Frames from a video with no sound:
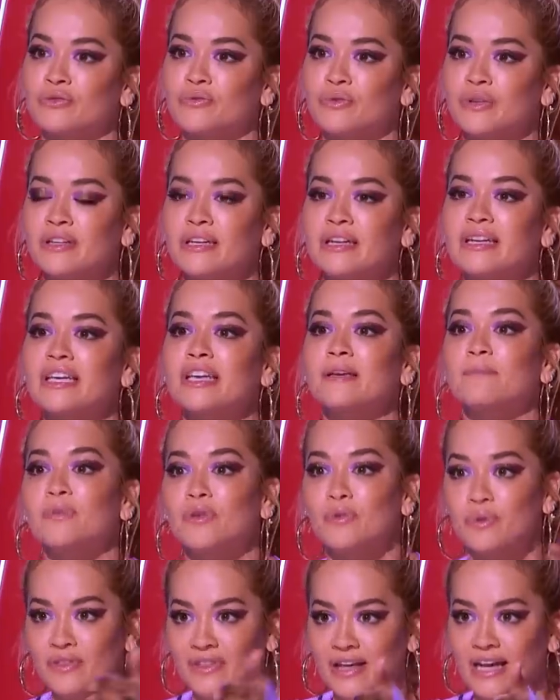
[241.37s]
really keep you
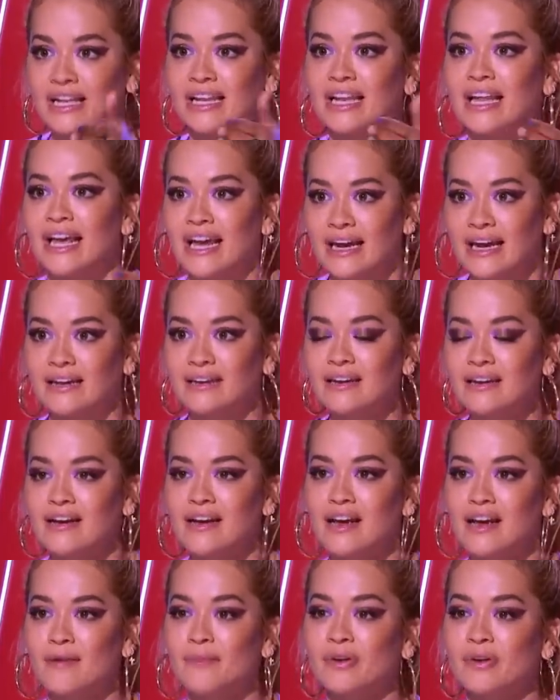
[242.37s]
in that lane
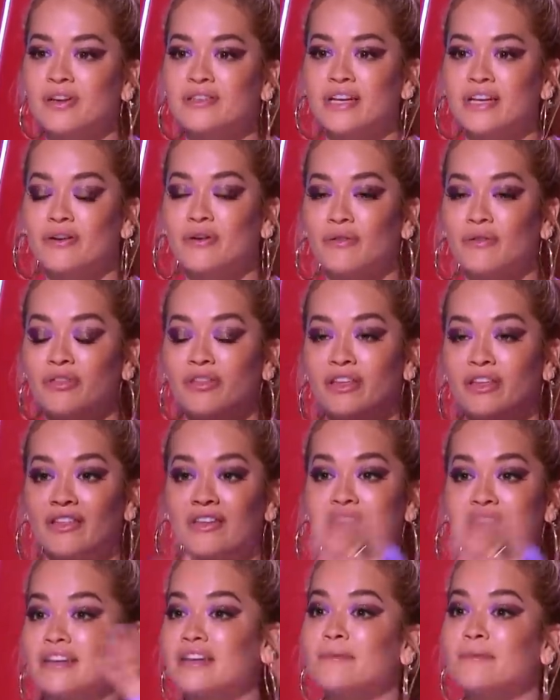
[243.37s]
because I don't think there's
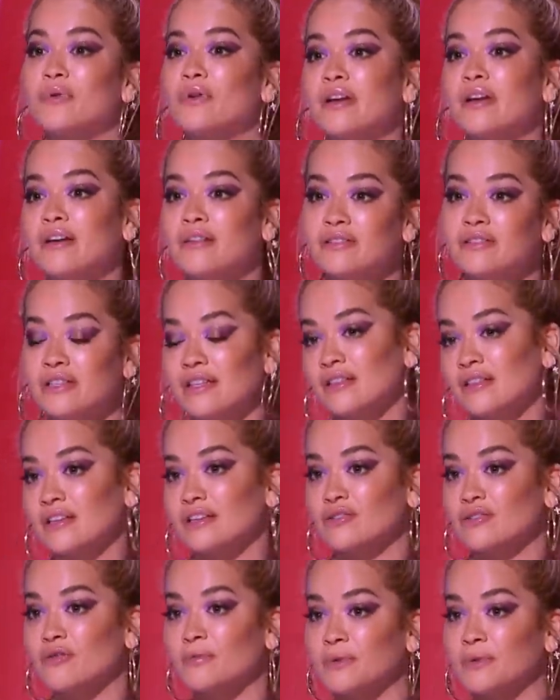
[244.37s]
anybody else in this
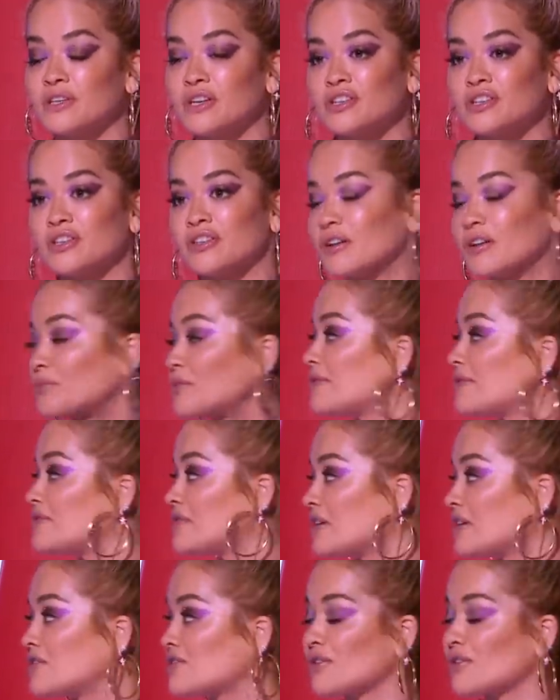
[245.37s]
competition that we've
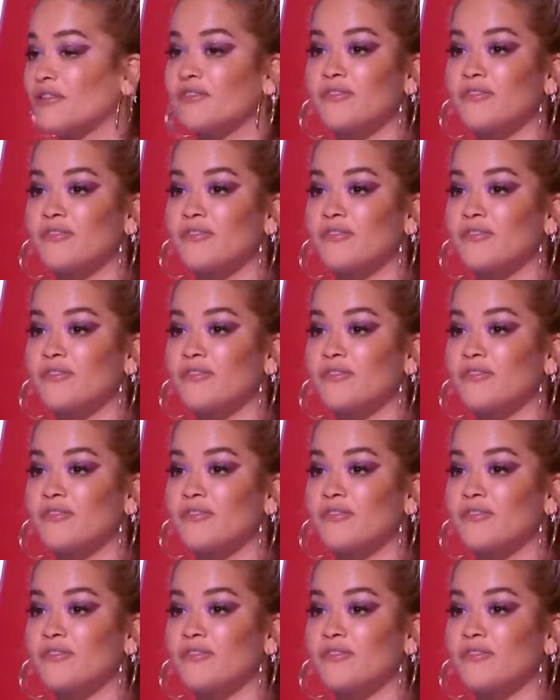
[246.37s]
seen so